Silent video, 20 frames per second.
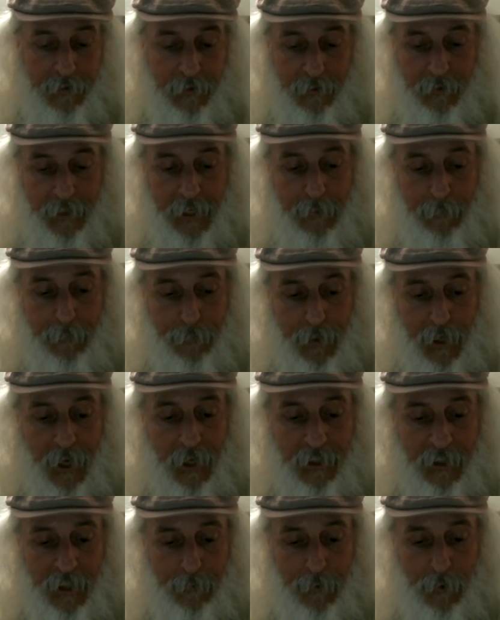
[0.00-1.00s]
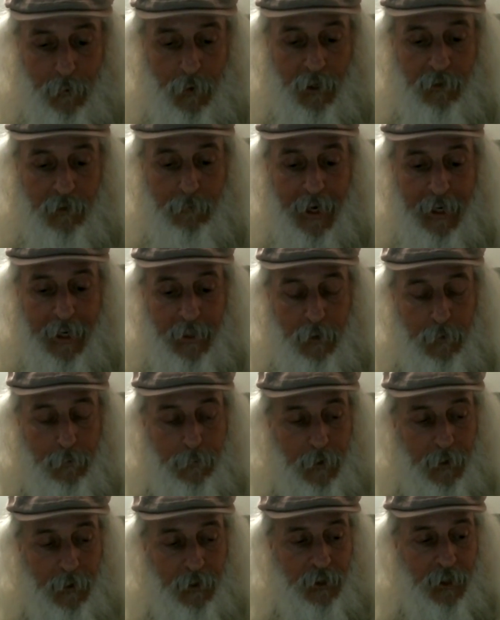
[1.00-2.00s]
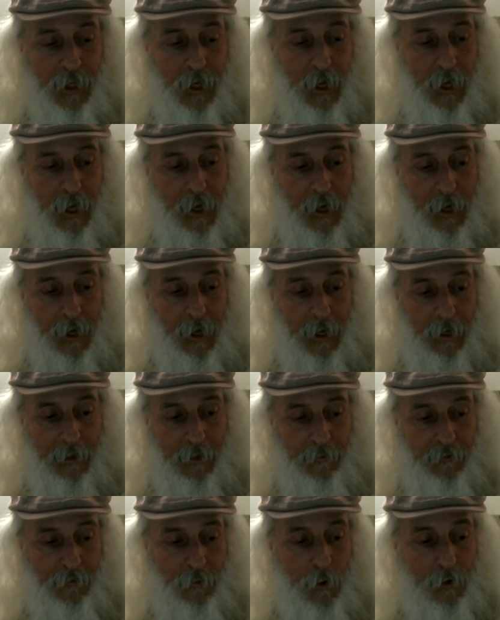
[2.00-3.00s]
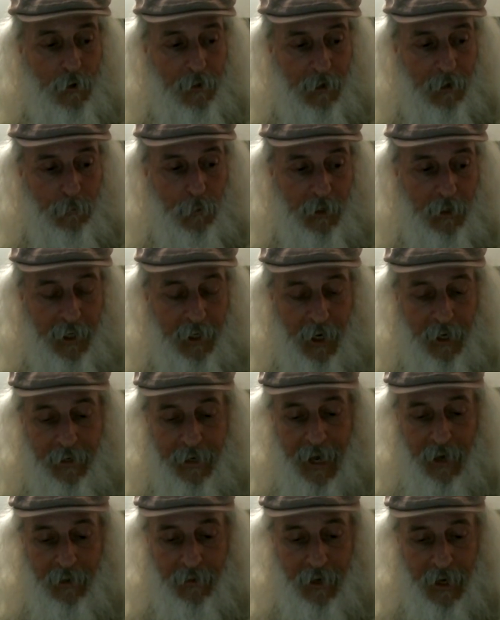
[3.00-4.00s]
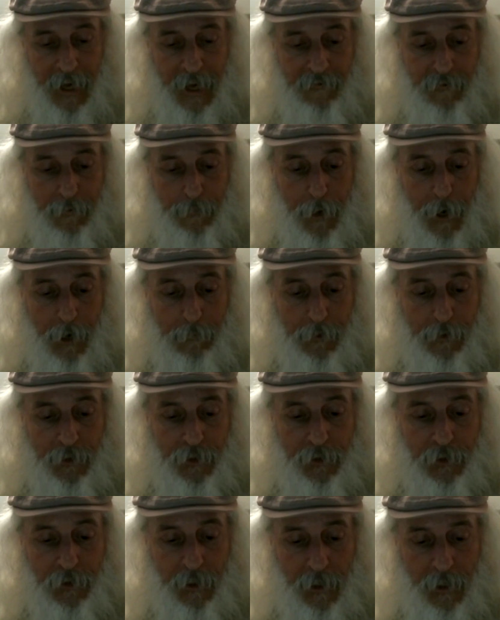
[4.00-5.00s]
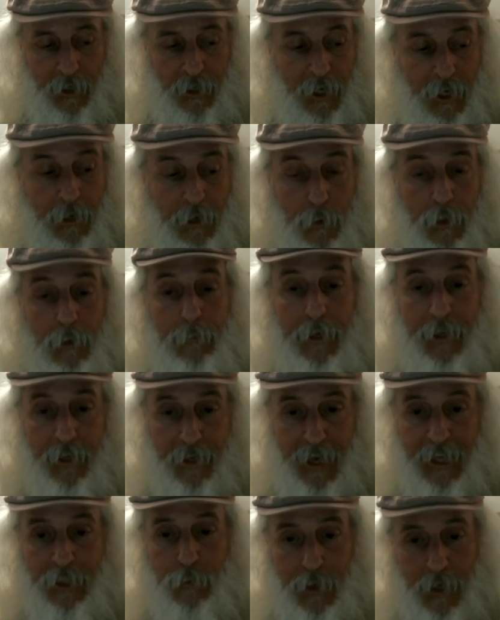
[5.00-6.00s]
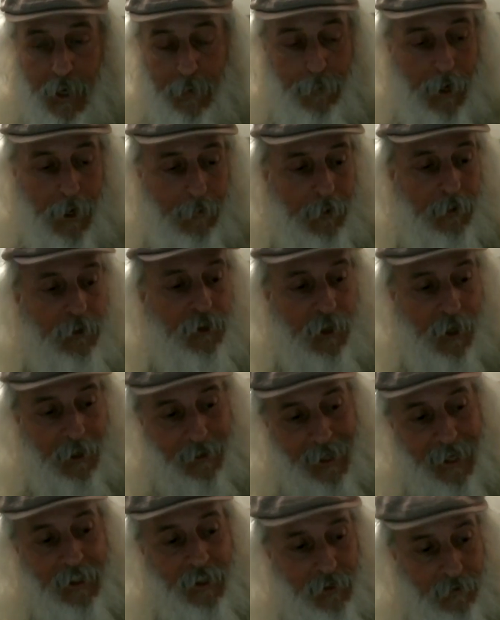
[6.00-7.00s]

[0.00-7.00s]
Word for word: deep concept, but one of my new books, uh, the four that I'm working on now that I haven't published, it will be the next one I publish unless